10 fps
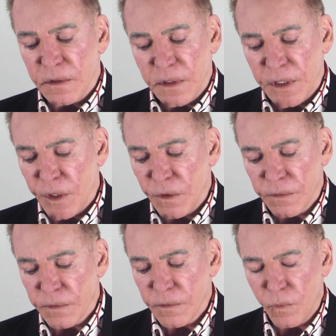you know,
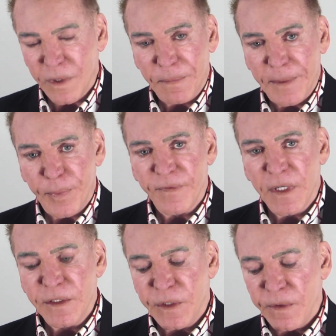what people have
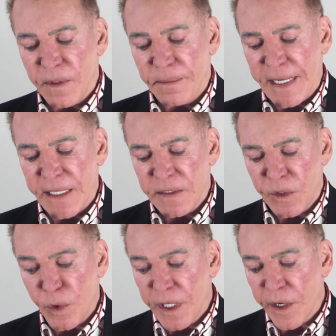done to you in the past, and
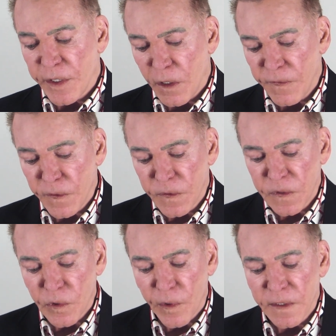you're carrying all those
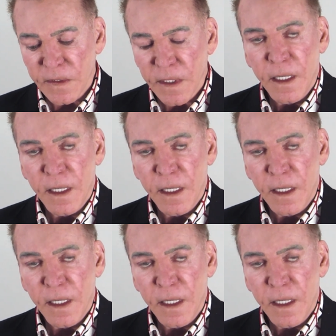stories,